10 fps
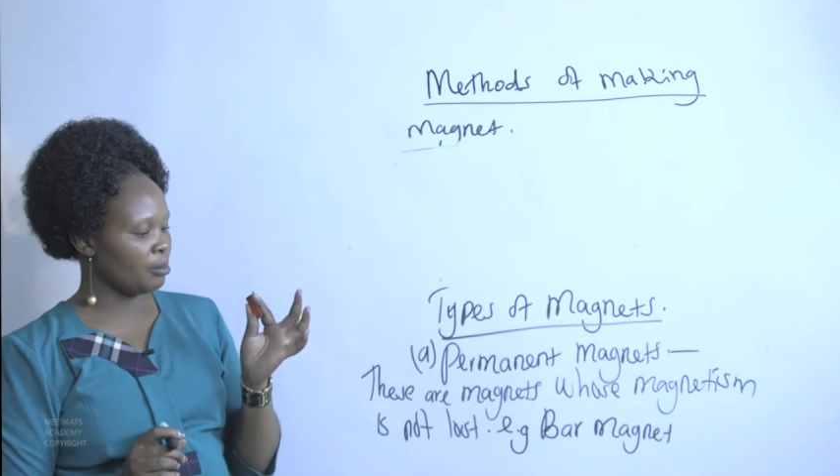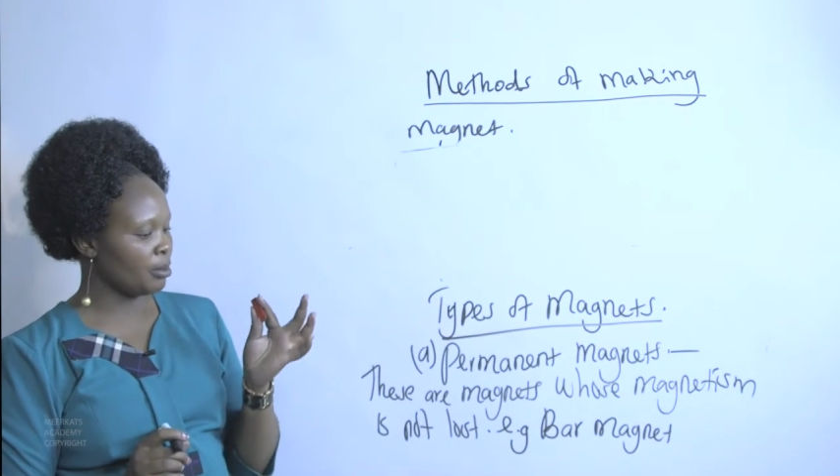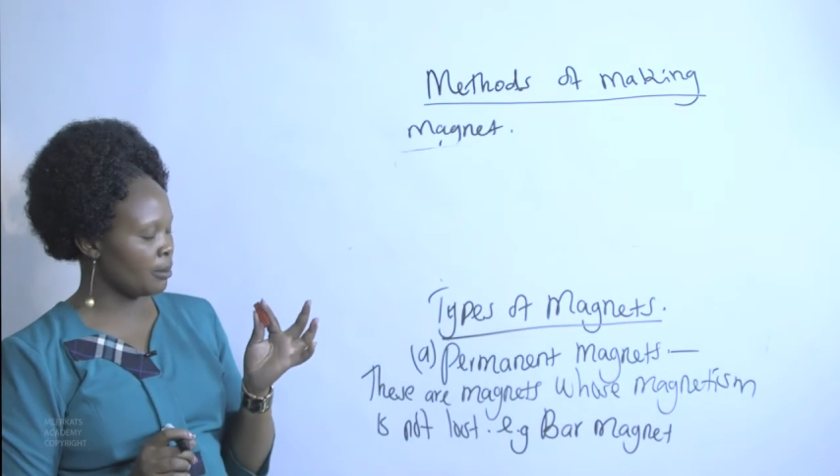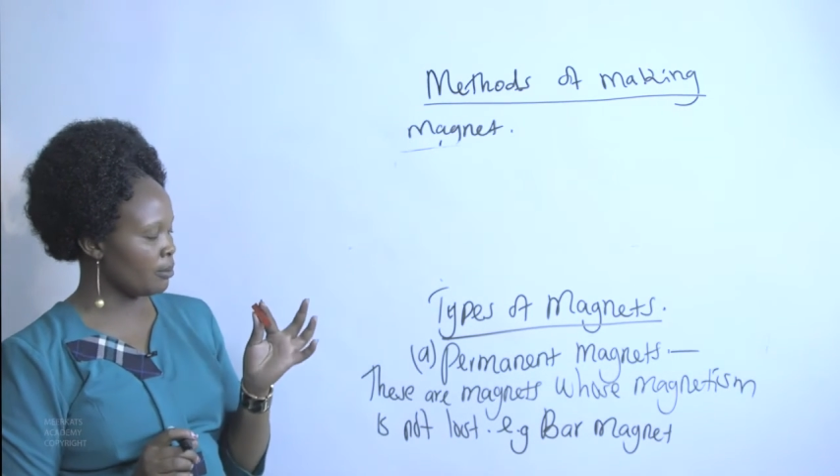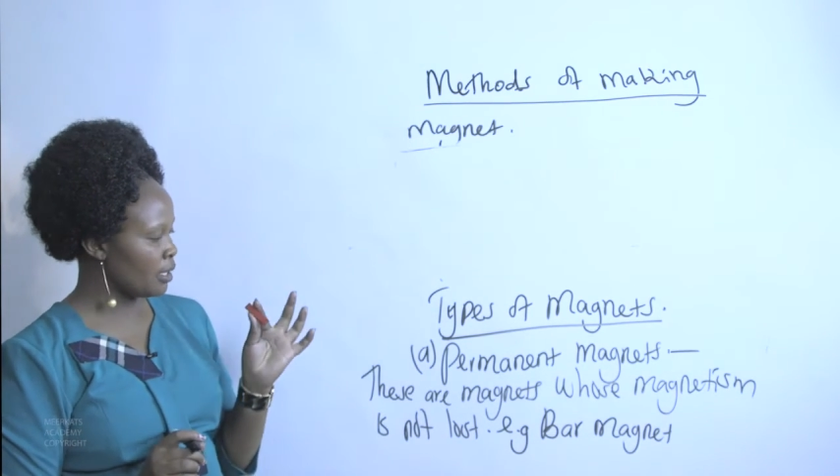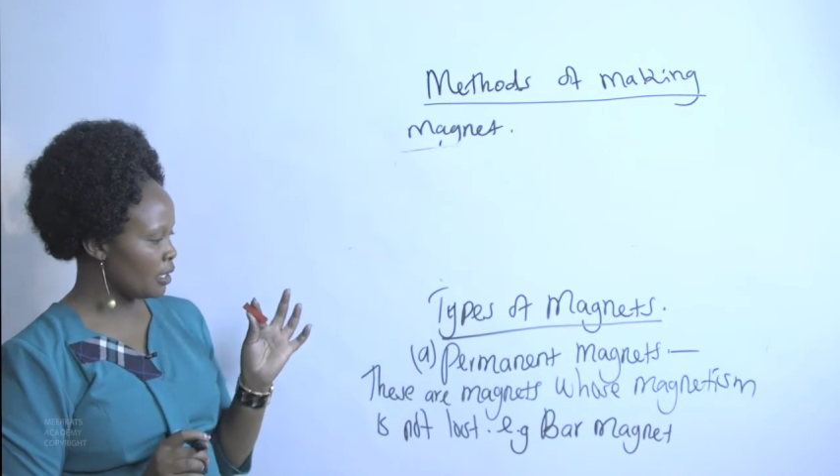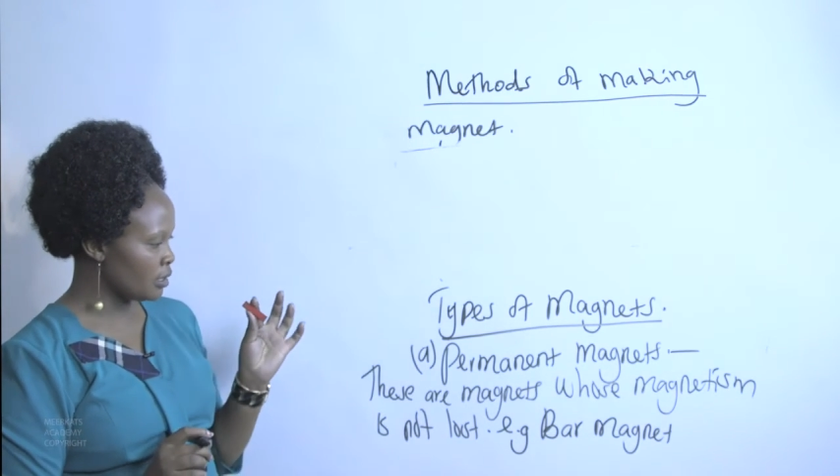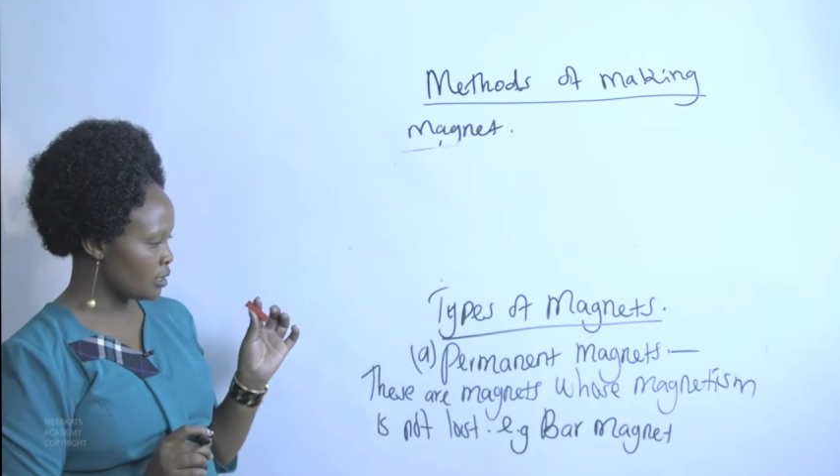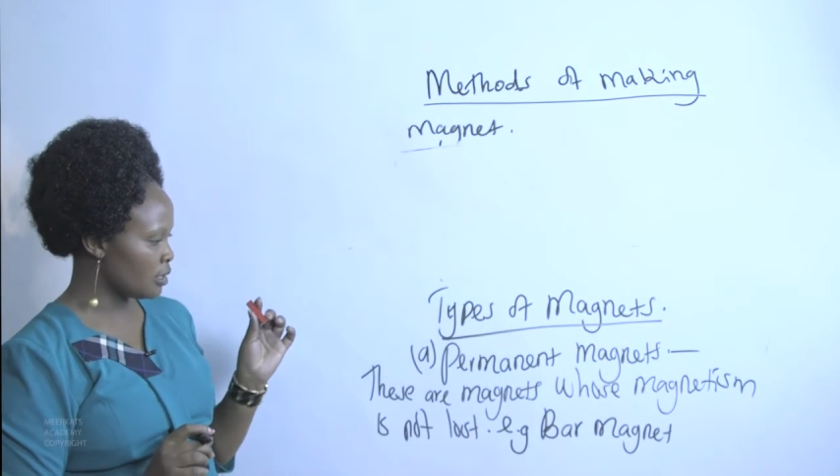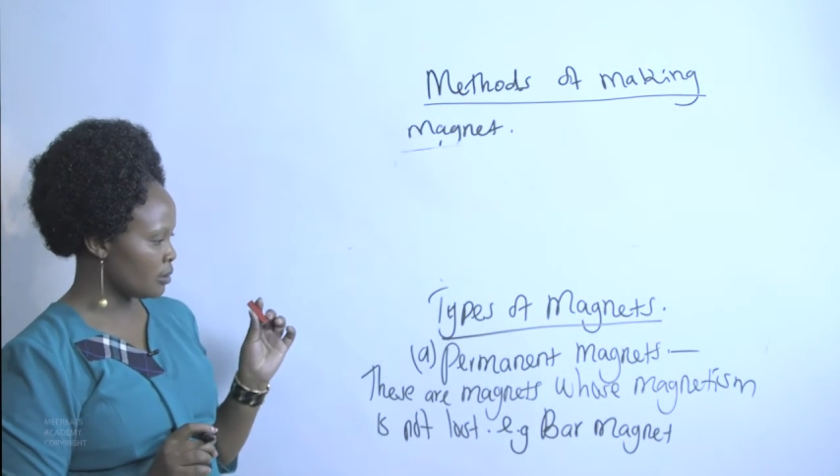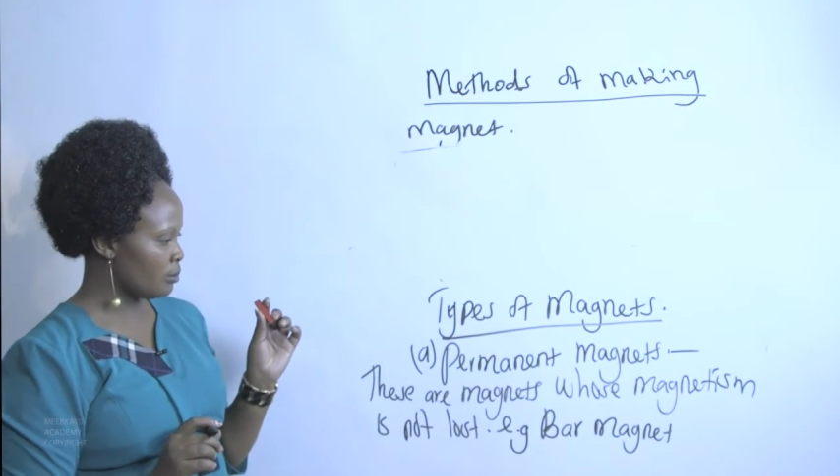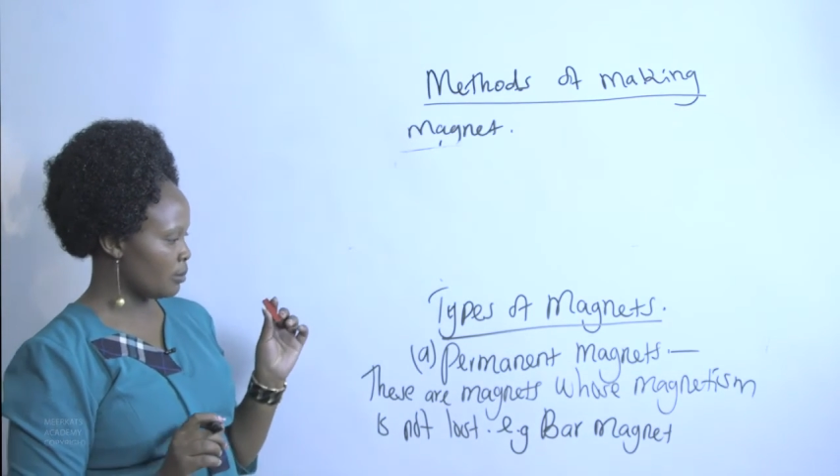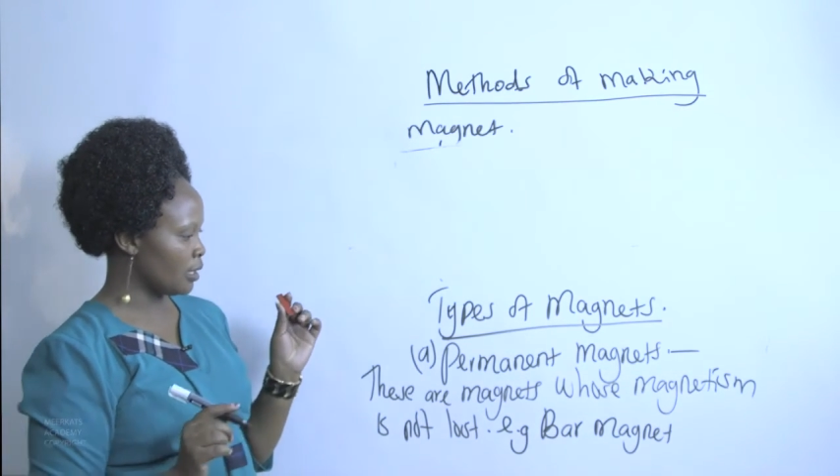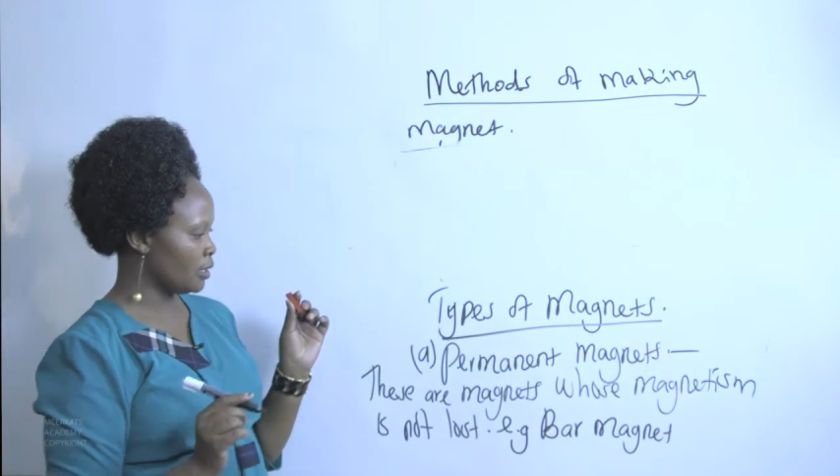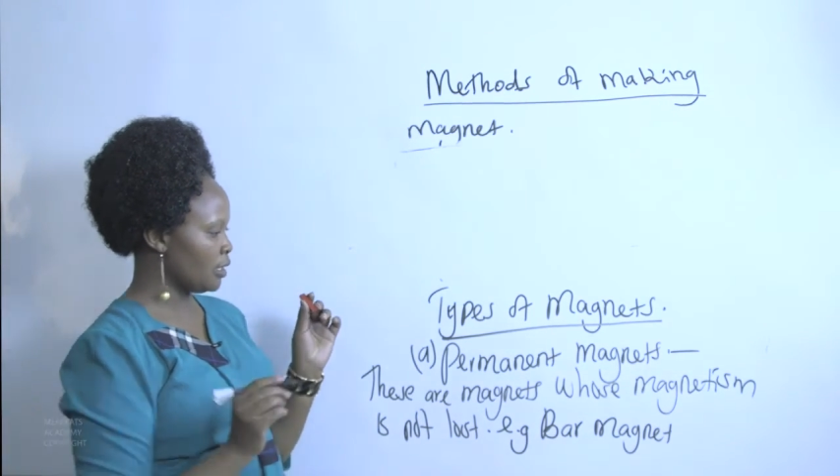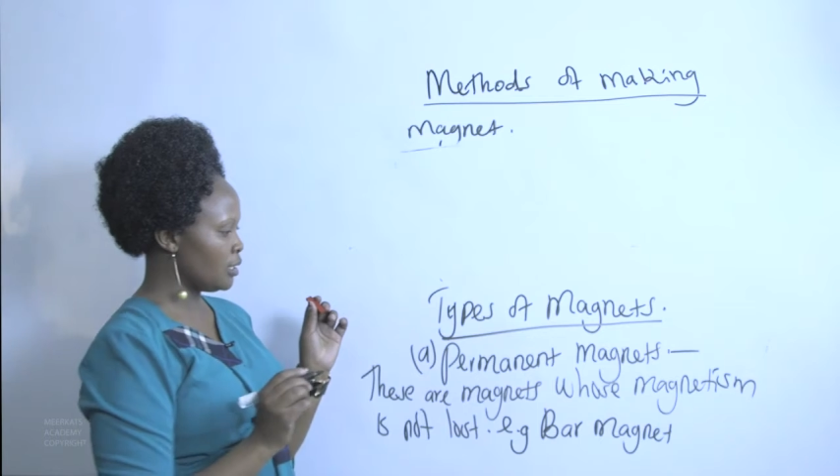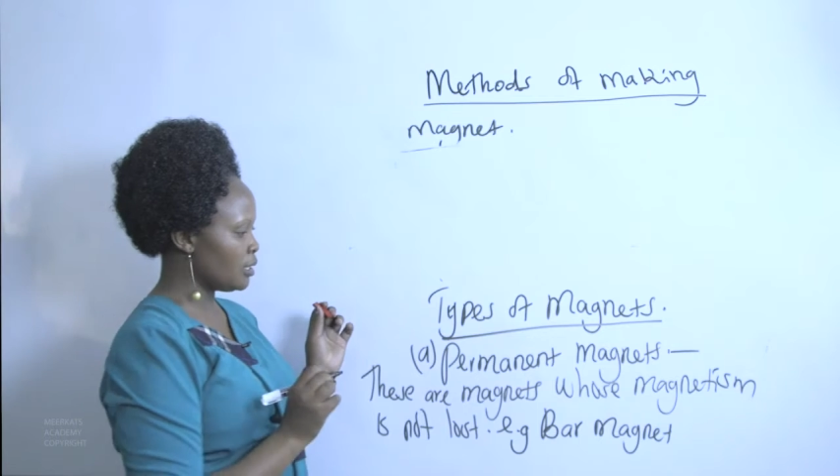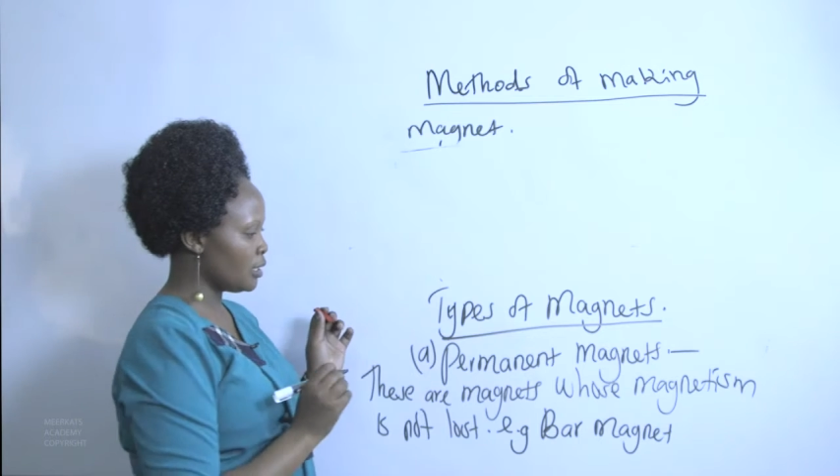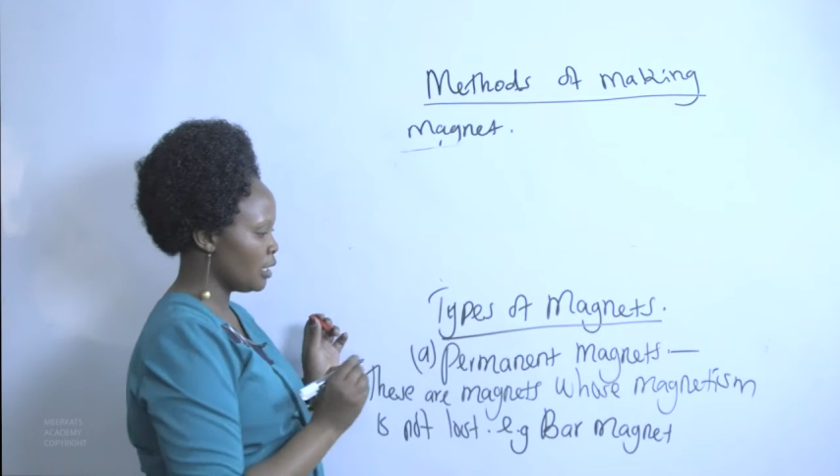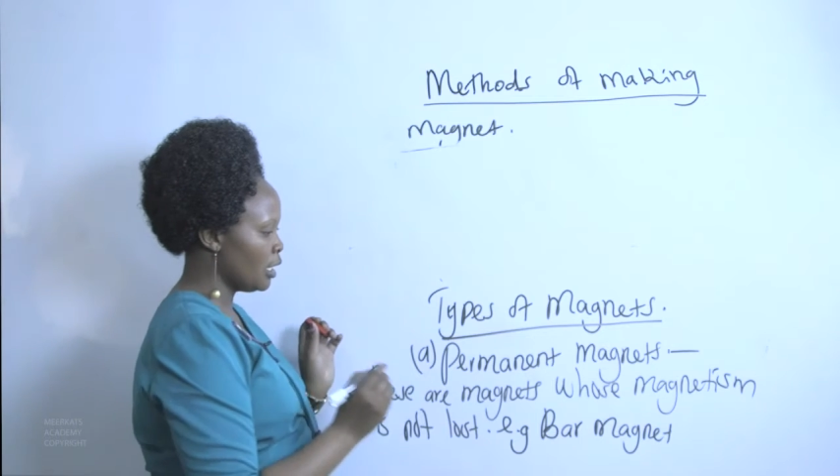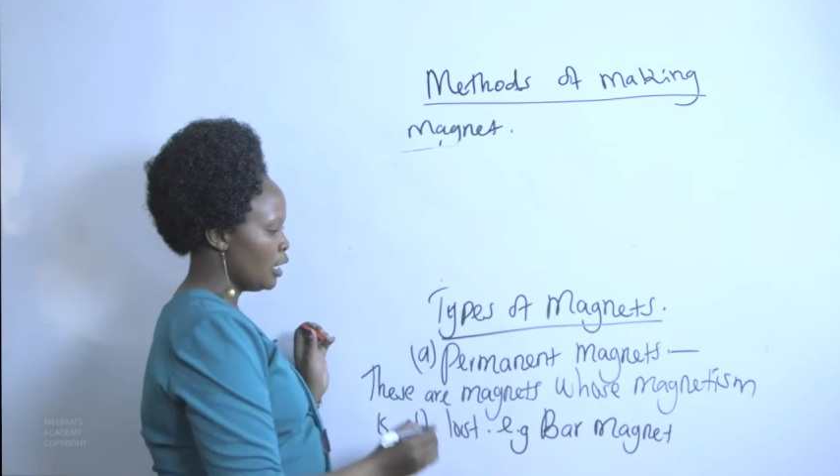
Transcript: a permanent magnet.